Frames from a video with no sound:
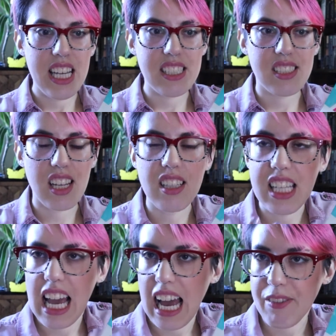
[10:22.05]
in
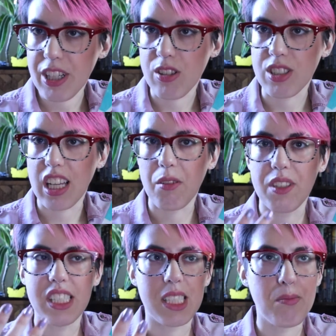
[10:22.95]
suddenly having herself
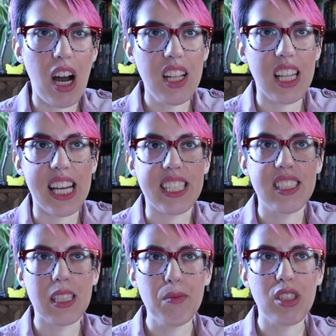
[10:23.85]
in the spotlight,
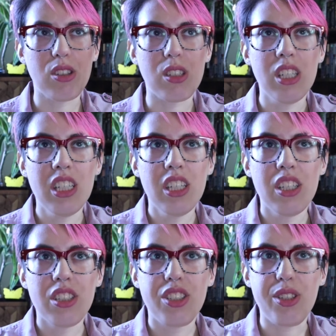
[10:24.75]
similar
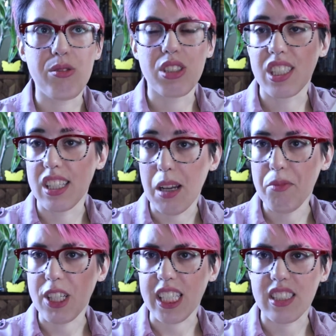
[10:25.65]
to
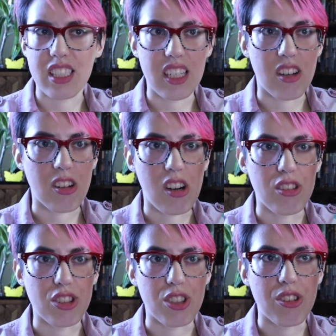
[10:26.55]
celebrities in our
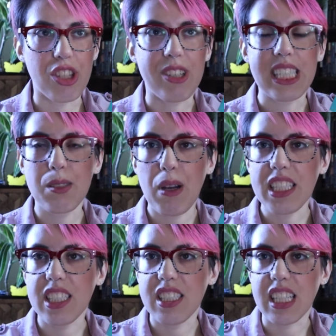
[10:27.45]
culture, they're
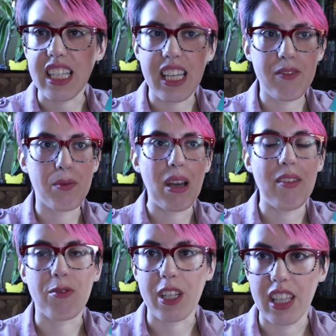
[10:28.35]
expected to give up
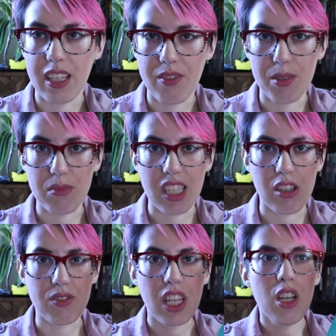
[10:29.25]
everything of
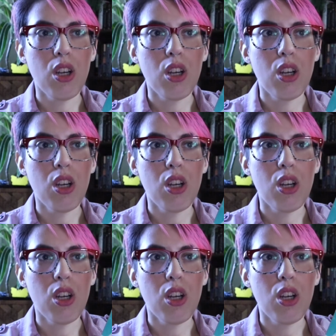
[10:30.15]
themselves.